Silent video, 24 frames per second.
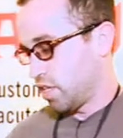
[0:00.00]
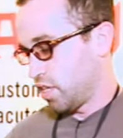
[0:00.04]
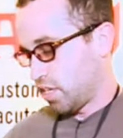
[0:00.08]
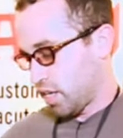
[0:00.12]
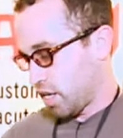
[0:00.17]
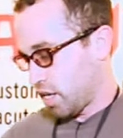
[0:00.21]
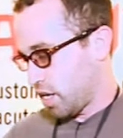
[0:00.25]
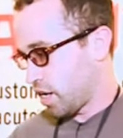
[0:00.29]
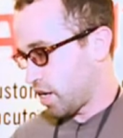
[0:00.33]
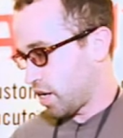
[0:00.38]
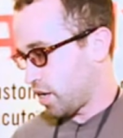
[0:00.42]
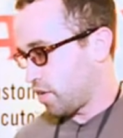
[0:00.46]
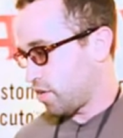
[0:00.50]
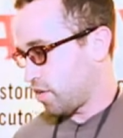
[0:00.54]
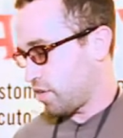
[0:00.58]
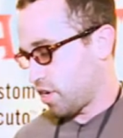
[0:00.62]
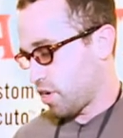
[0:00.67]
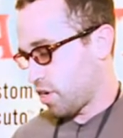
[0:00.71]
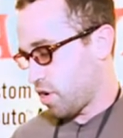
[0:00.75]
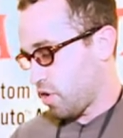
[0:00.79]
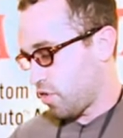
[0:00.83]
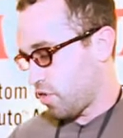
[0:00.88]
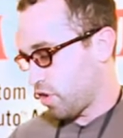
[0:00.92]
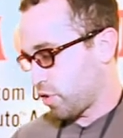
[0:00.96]
and
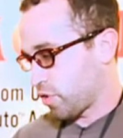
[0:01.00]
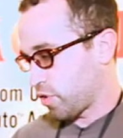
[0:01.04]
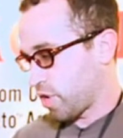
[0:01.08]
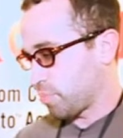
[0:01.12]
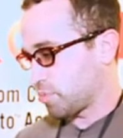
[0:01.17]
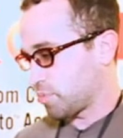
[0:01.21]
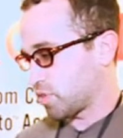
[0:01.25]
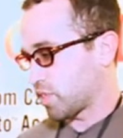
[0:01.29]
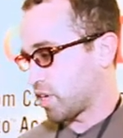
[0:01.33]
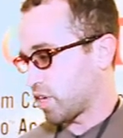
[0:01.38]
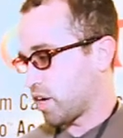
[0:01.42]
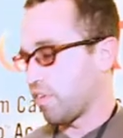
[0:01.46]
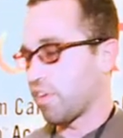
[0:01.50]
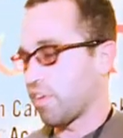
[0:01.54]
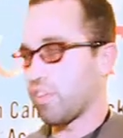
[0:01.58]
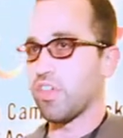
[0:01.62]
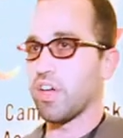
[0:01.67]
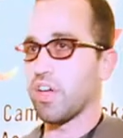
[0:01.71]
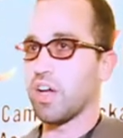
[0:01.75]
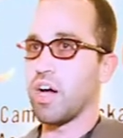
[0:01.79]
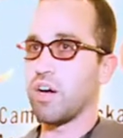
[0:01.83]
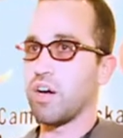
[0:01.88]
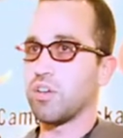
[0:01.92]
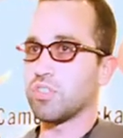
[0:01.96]
you know the grips and
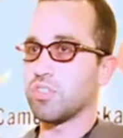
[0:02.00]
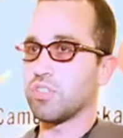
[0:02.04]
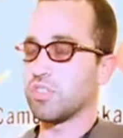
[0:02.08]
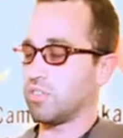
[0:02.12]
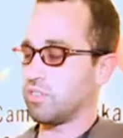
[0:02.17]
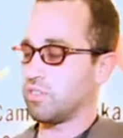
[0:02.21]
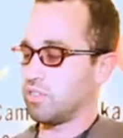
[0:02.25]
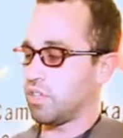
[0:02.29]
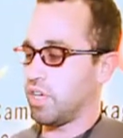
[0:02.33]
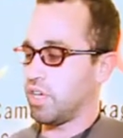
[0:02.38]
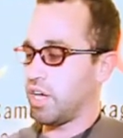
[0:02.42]
everything else.